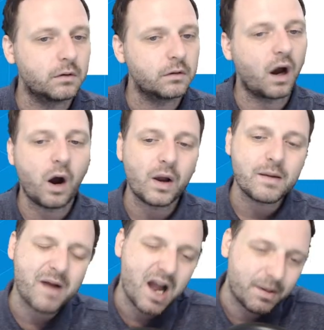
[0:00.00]
Oh, he
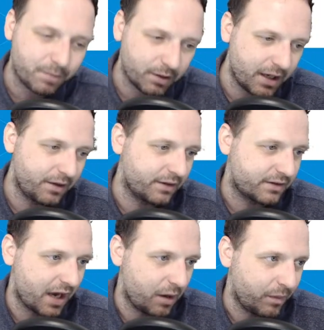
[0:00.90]
might play this
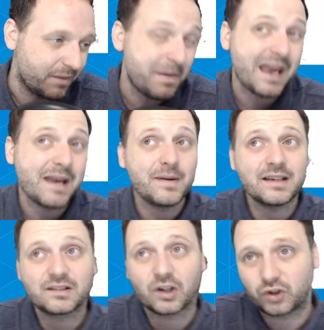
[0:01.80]
game week. Maybe he's
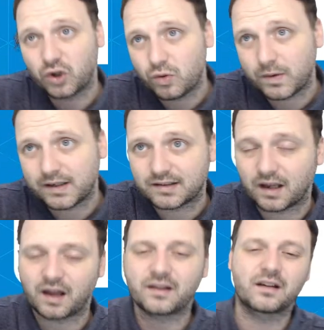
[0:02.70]
got 2 weeks
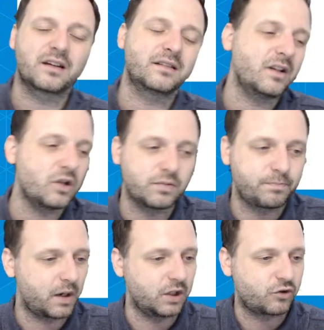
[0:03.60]
in, because then you're just
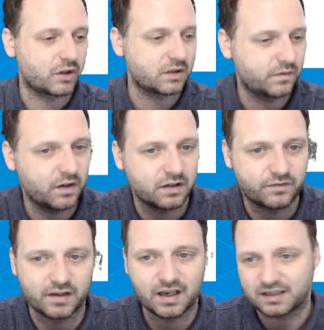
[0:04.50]
booking transfers for
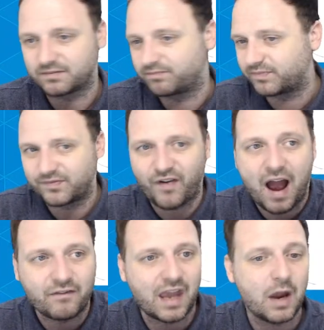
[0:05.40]
the next
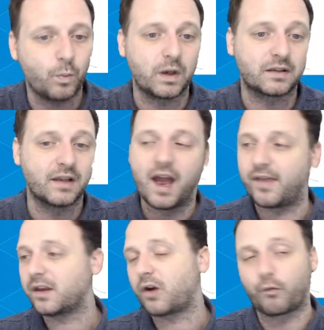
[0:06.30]
5 game weeks. And
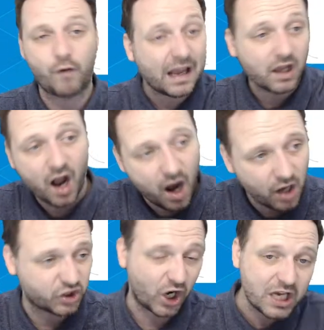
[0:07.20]
then you got red cards,
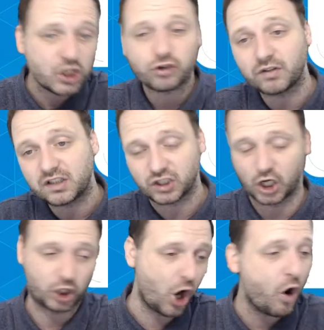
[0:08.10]
you got injuries, you
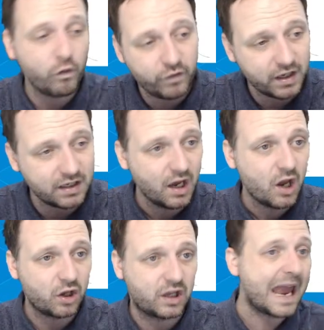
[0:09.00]
got COVID,
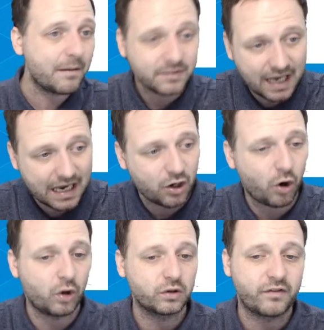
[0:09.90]
games getting
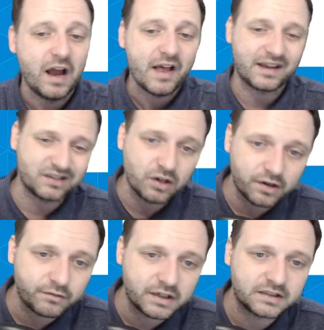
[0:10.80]
called off. That's another
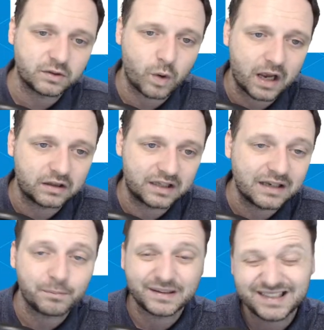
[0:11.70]
reason why I
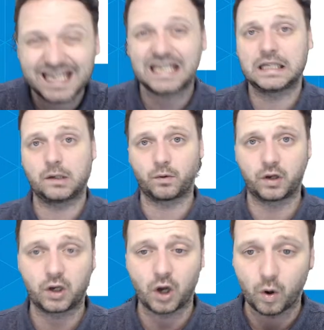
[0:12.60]
didn't particularly want to
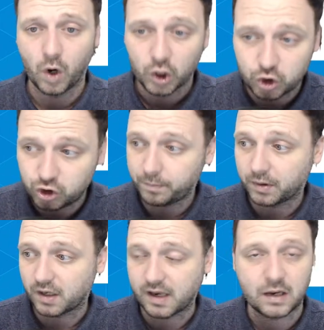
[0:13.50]
go triple
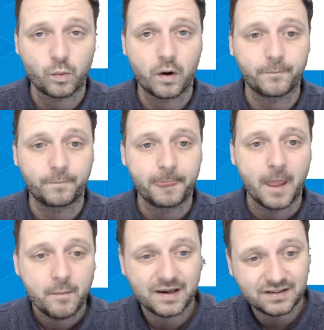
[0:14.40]
on anyone.
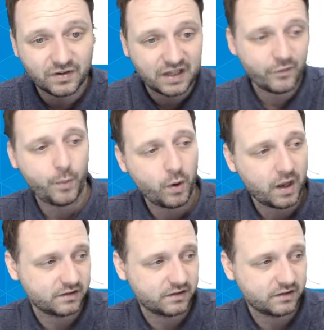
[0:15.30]
Because if a Liverpool